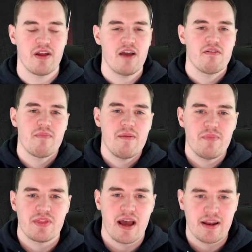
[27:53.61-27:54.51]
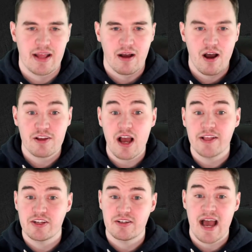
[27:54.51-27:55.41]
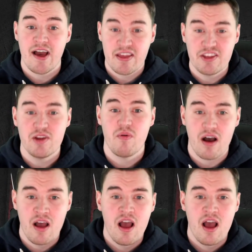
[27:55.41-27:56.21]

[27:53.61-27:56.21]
I remember that now. I you know what?